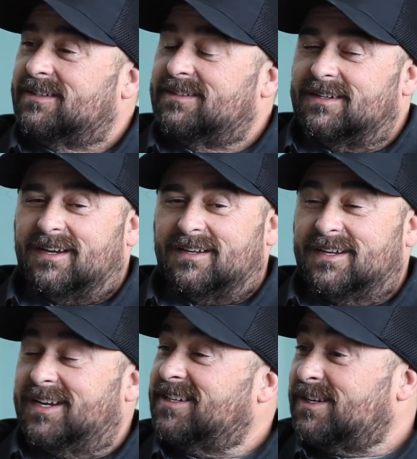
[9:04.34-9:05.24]
Yeah.
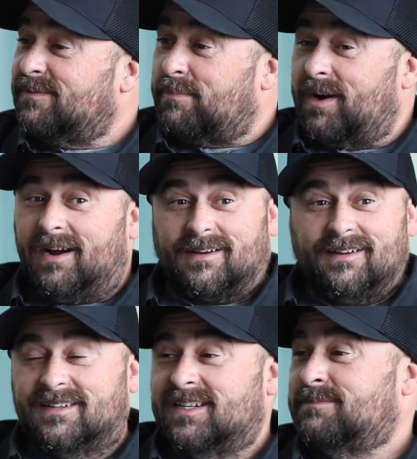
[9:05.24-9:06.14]
Nice. He doesn't even bark.
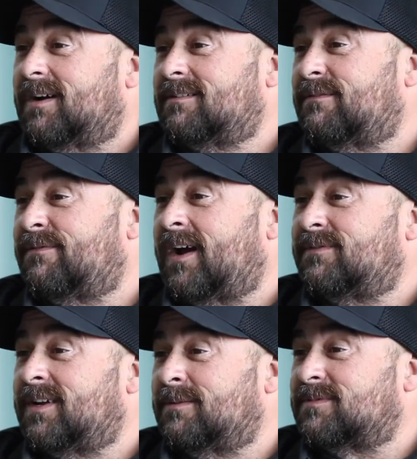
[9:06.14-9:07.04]
He's barked like
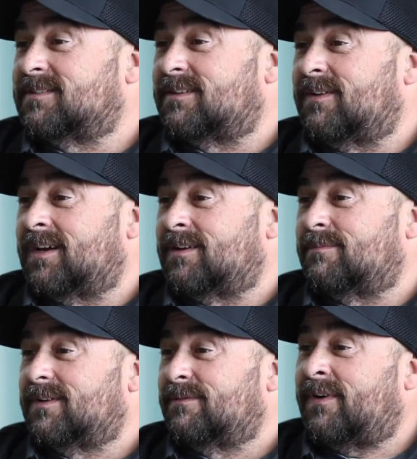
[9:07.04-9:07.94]
5 times since I've had
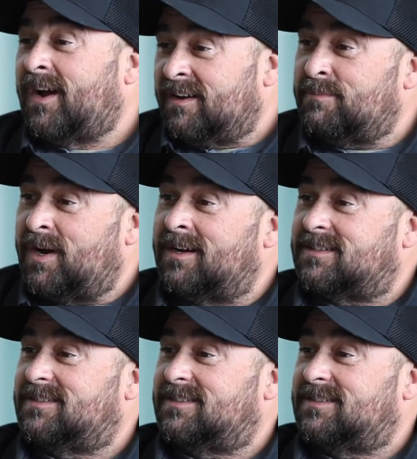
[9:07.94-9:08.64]
him. 5 barks.